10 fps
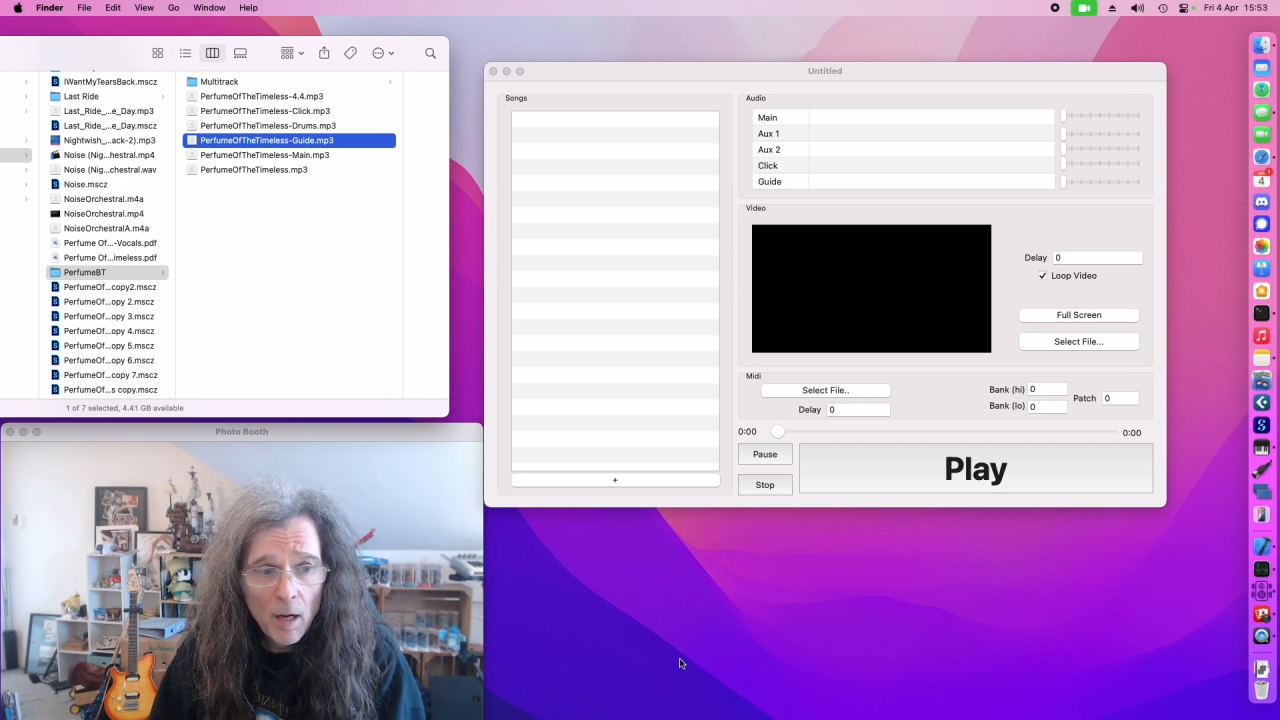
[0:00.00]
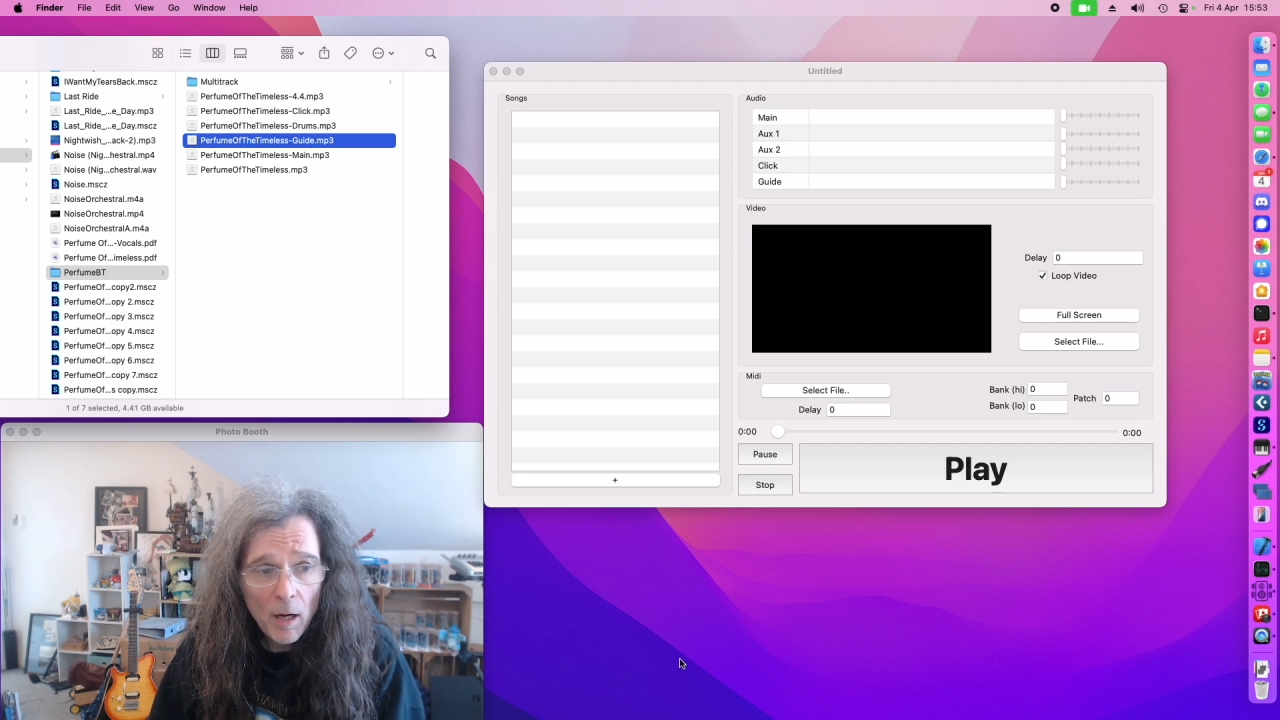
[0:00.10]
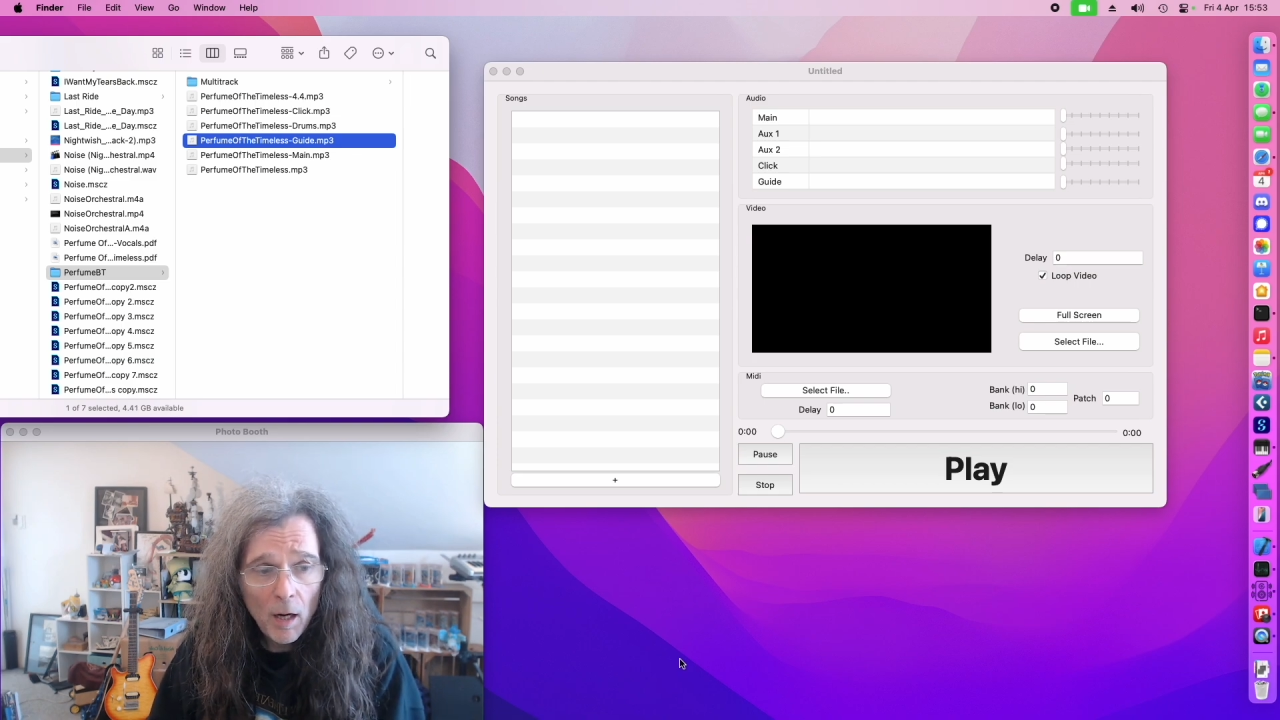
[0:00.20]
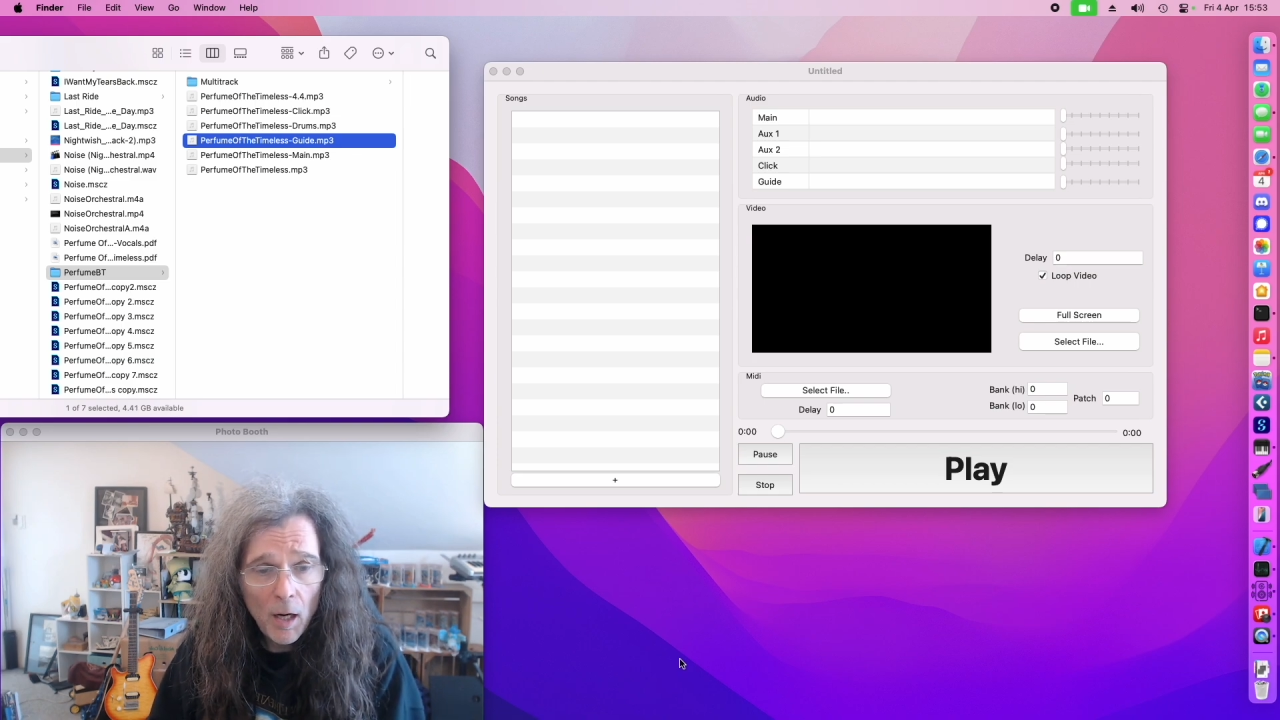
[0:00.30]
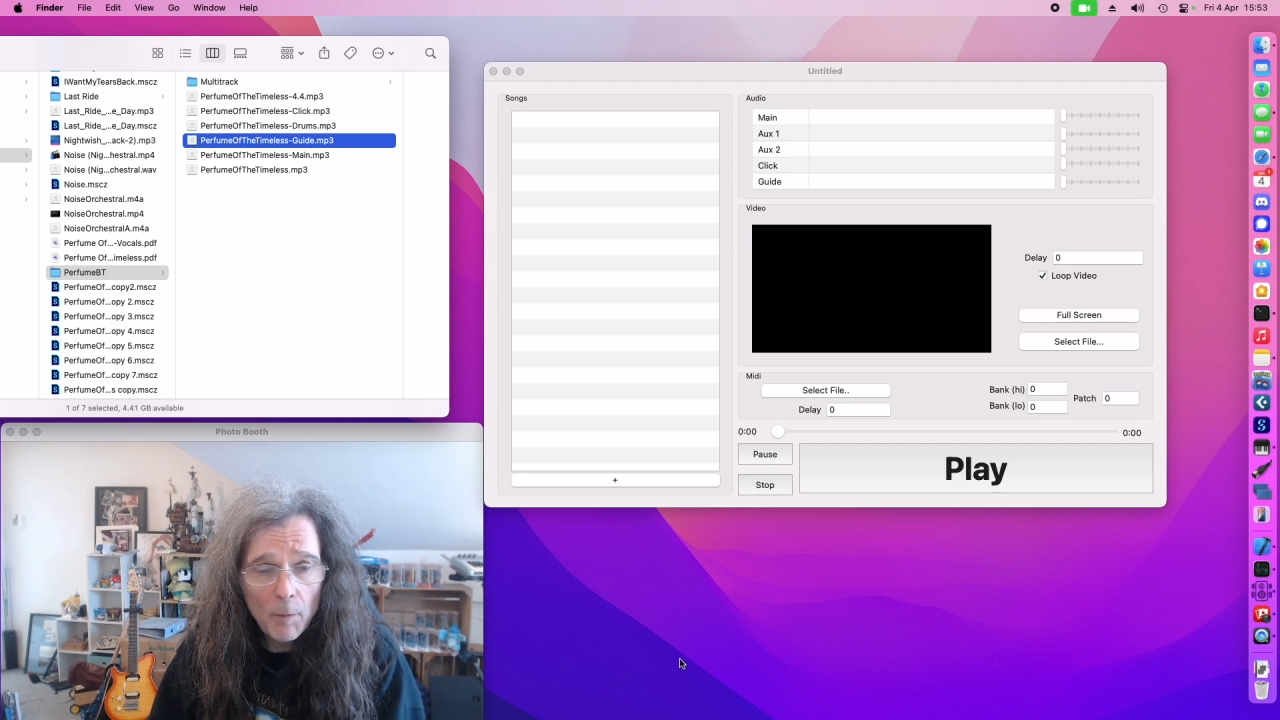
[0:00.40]

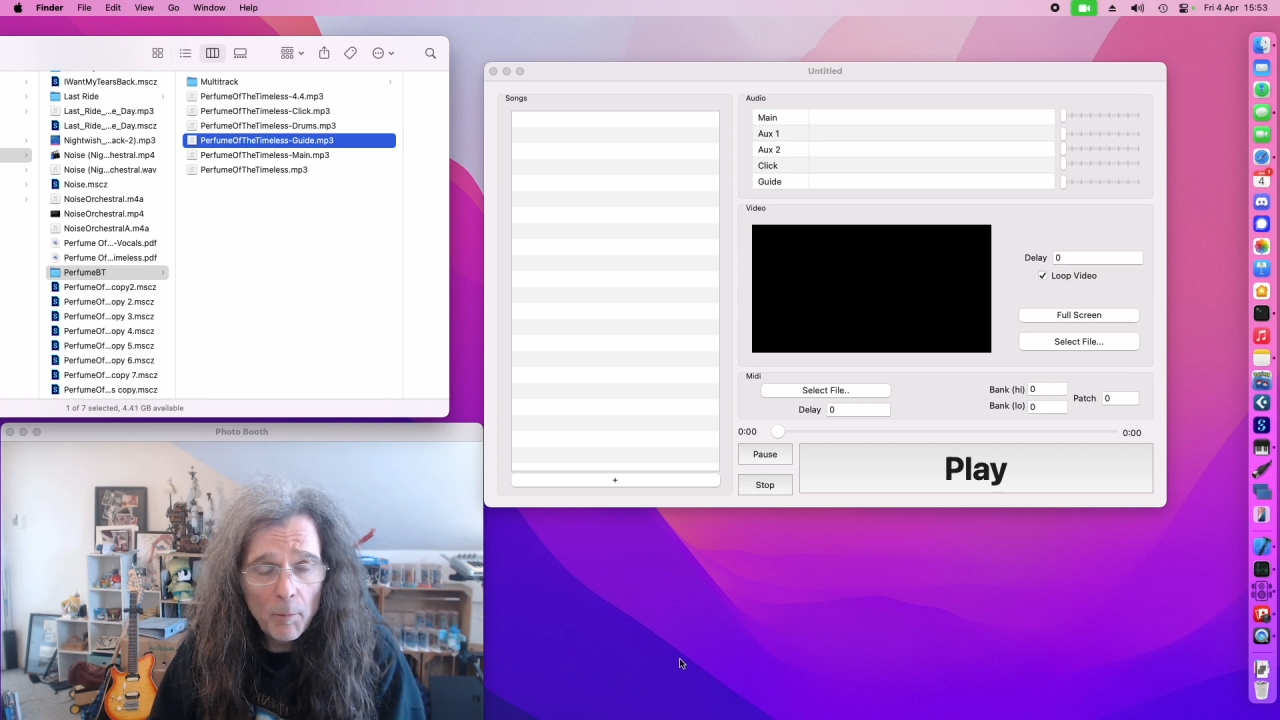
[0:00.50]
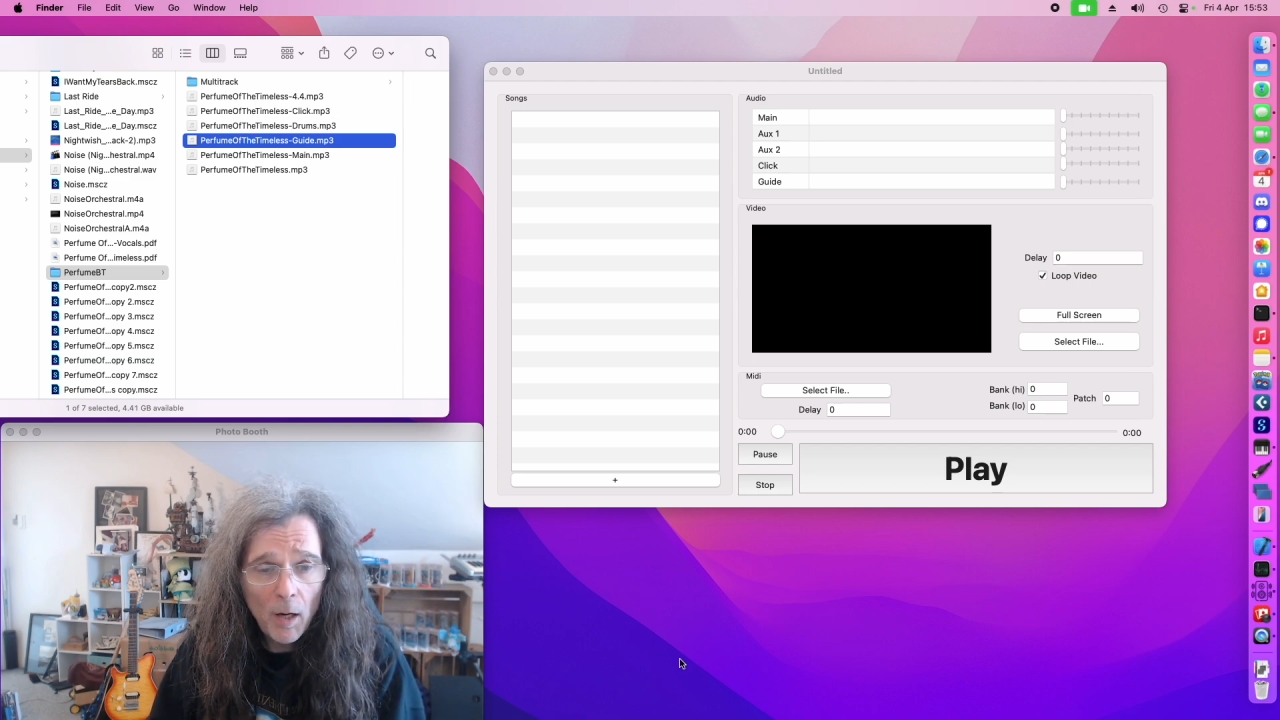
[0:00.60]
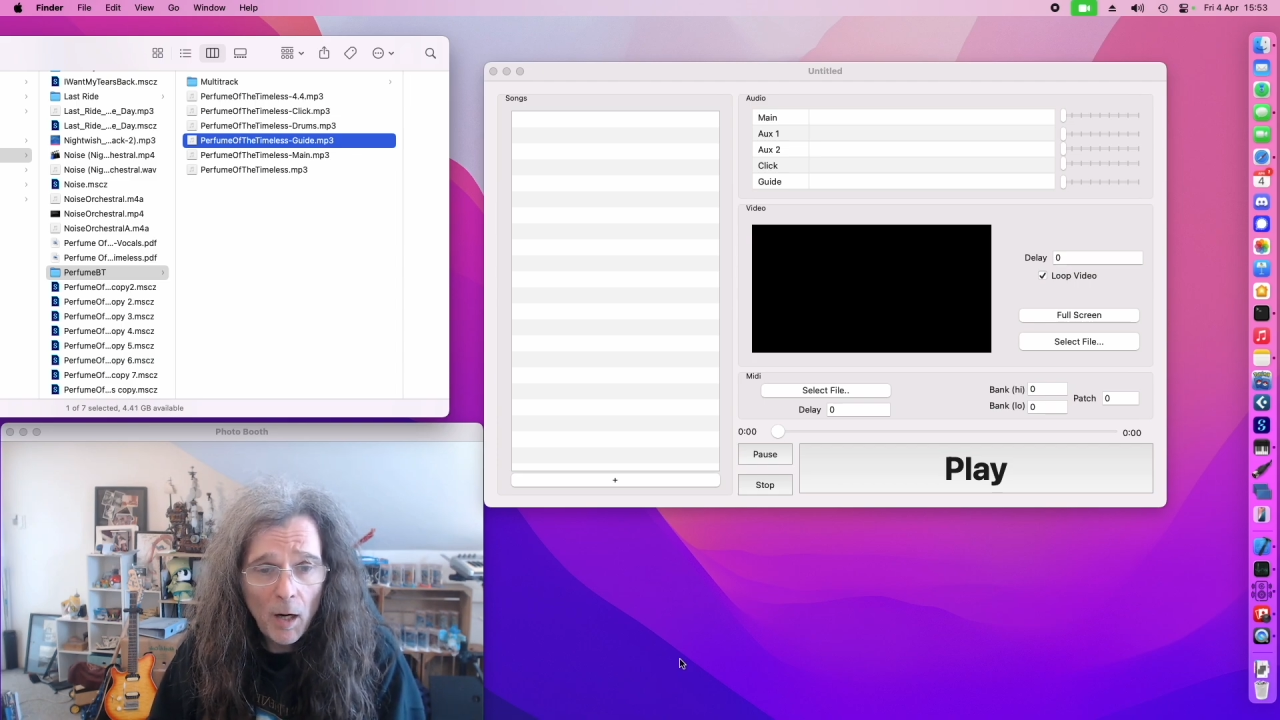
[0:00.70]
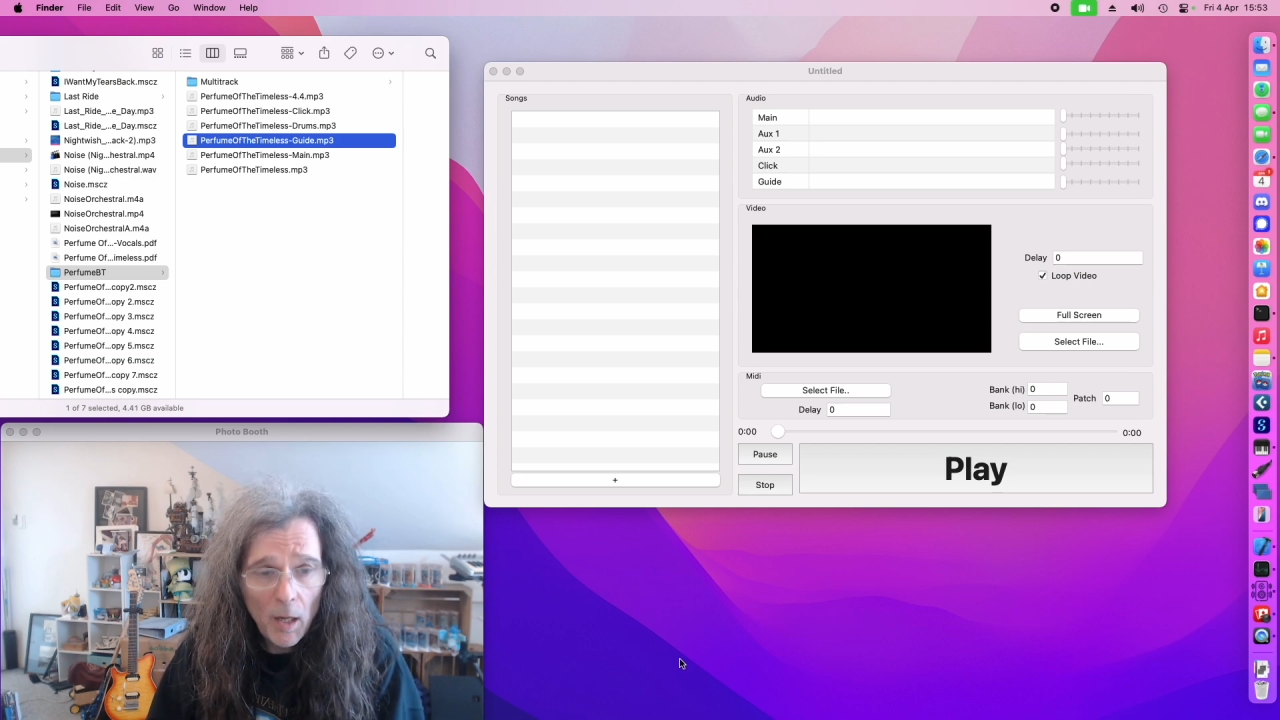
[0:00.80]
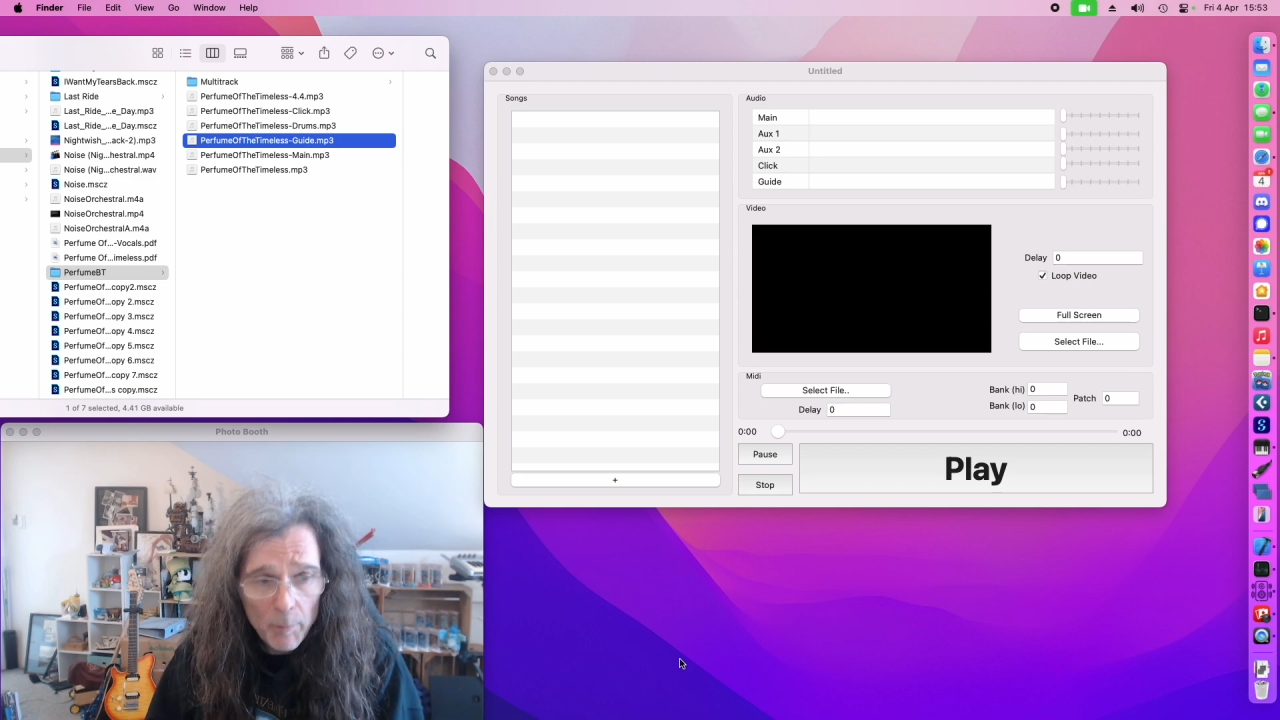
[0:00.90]
I'm